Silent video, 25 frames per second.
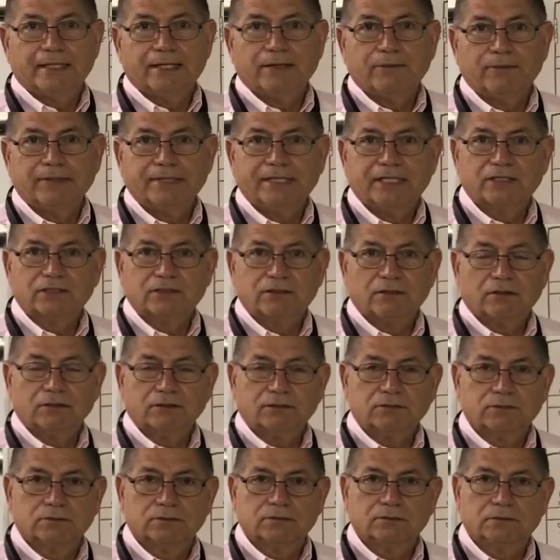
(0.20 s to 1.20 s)
I want to
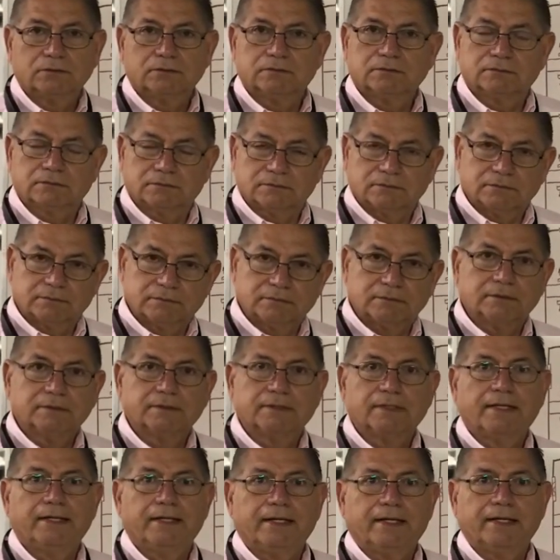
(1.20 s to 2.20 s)
talk to
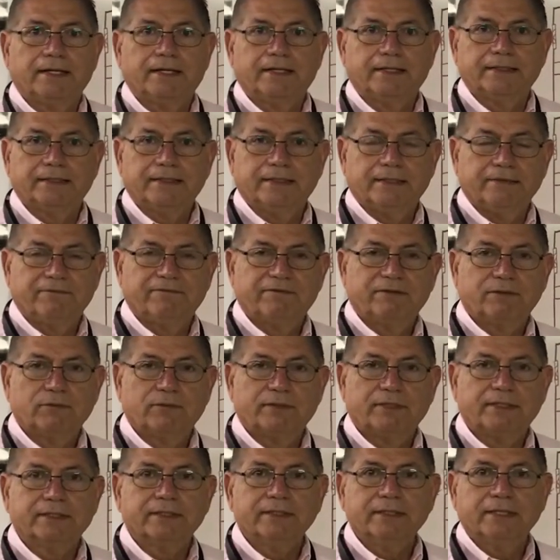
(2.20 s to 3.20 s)

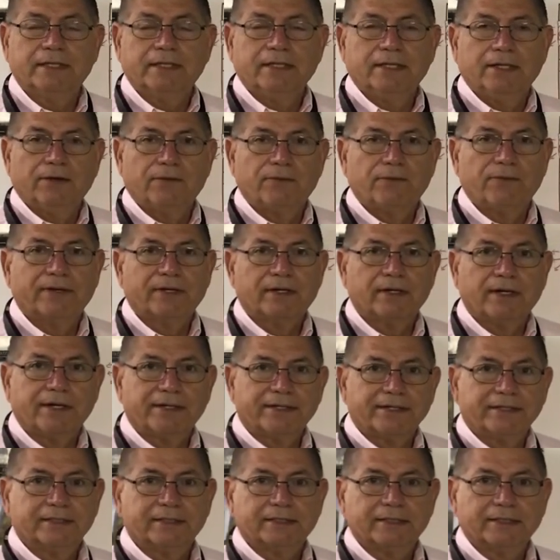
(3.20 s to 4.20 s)
everyone
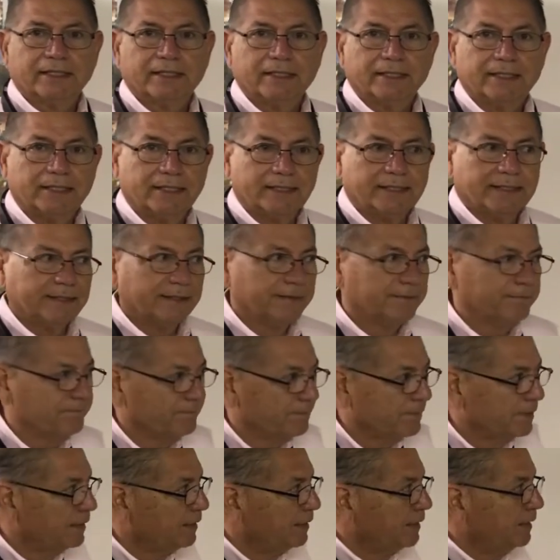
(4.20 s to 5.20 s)
regarding
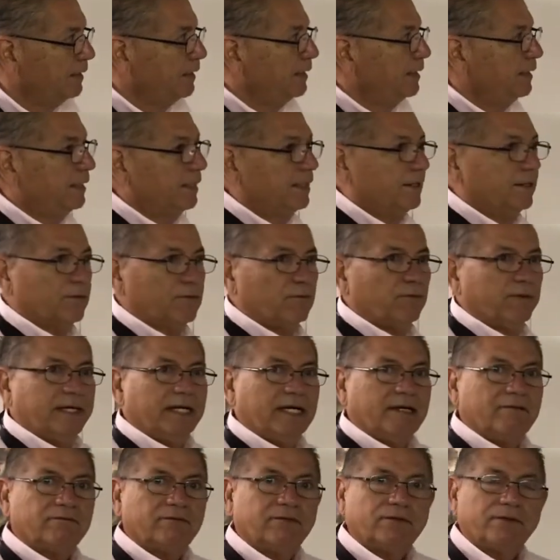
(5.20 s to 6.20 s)

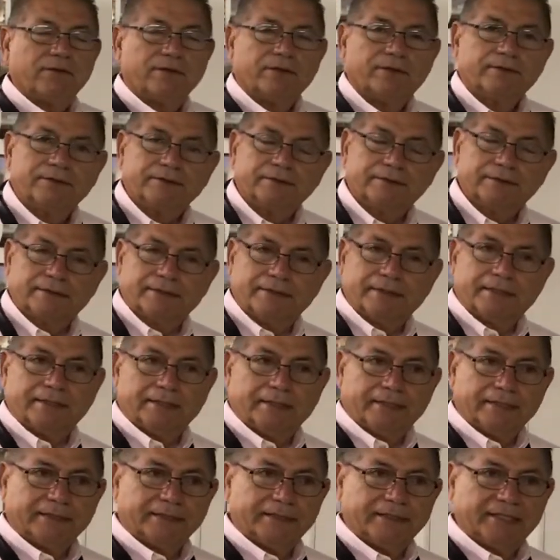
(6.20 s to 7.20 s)
whenever
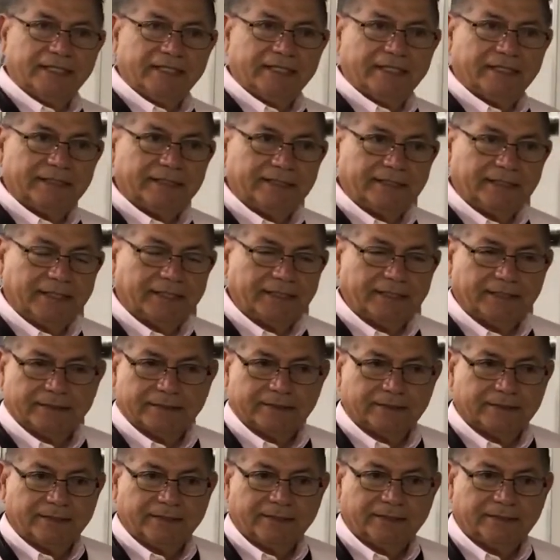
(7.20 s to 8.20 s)

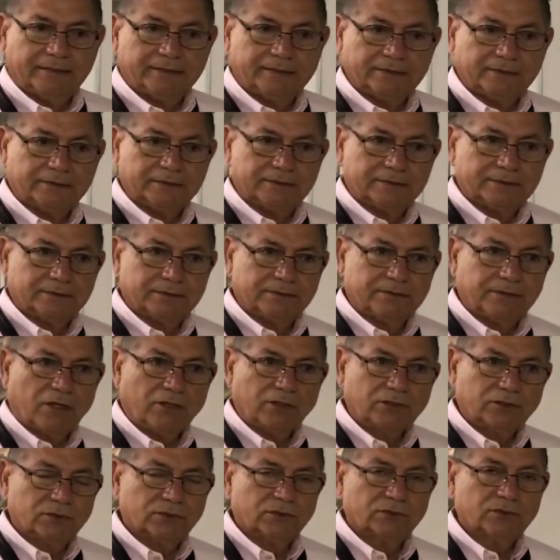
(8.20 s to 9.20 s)
the
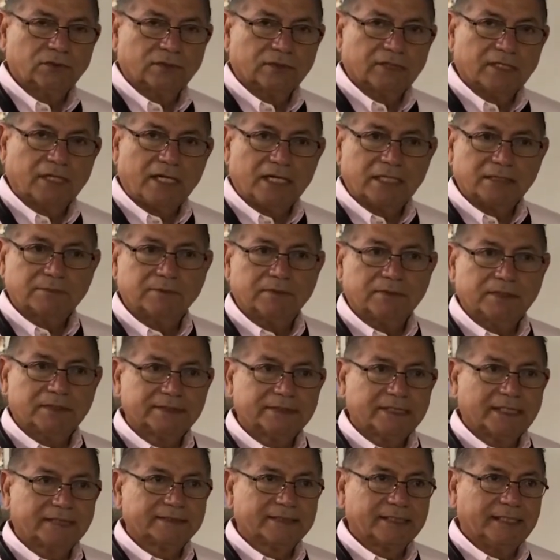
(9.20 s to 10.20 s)
doctors or the hospitals
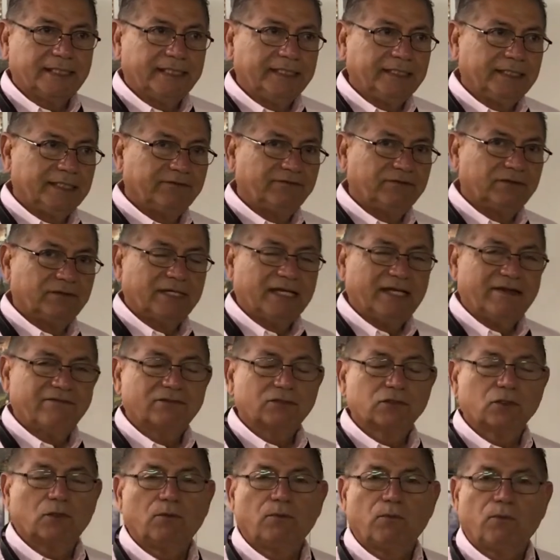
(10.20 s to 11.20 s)
are saying if you have
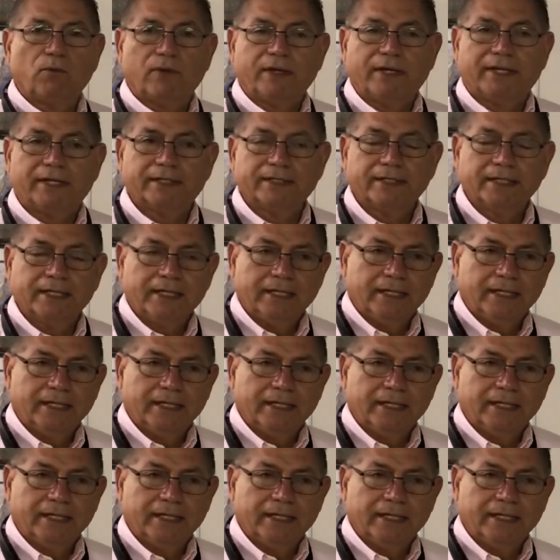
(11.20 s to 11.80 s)
someone